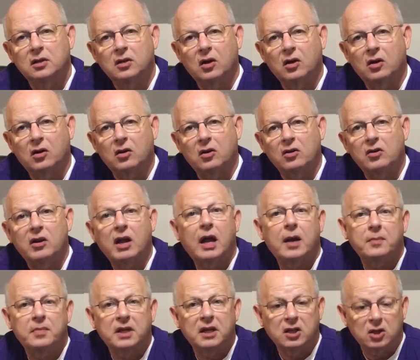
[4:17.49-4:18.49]
are
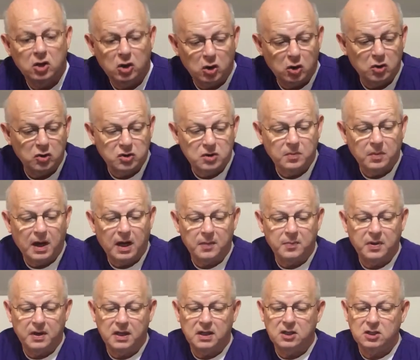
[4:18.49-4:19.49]
not being used by
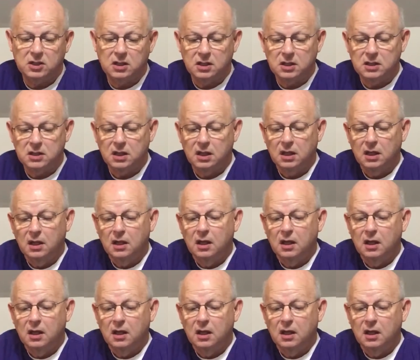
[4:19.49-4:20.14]
patients.